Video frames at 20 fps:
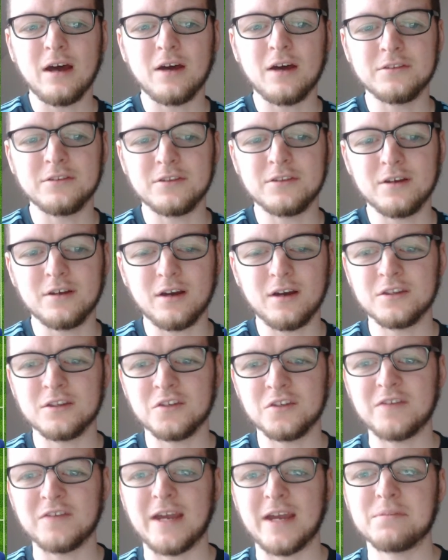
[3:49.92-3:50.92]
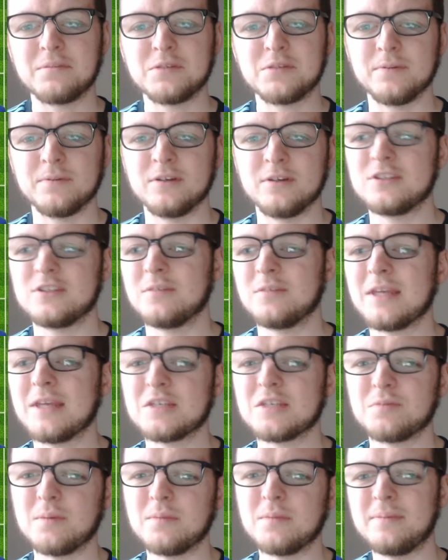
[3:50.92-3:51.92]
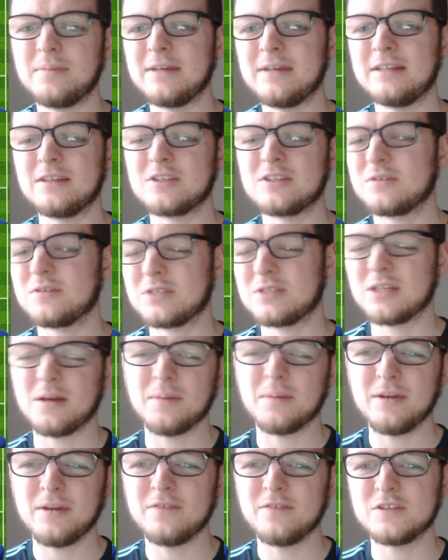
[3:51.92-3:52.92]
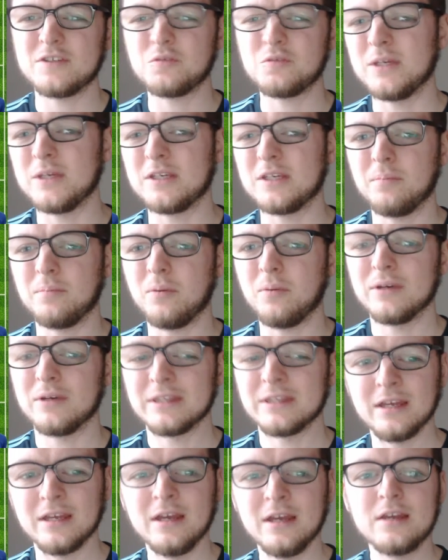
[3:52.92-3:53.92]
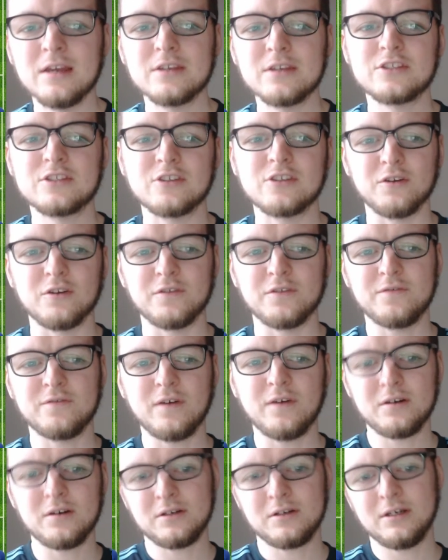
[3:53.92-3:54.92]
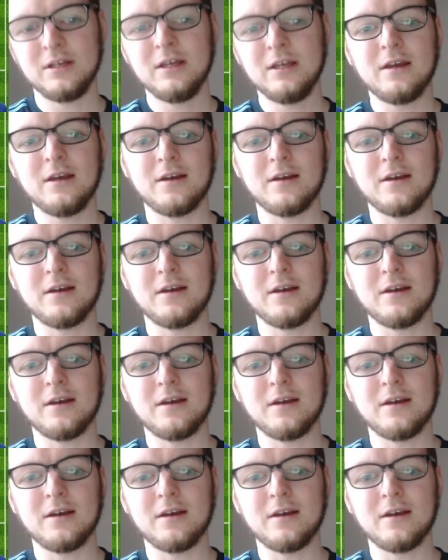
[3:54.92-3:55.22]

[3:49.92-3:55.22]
under wraps, because that's maybe been a bit of his weaker point so far.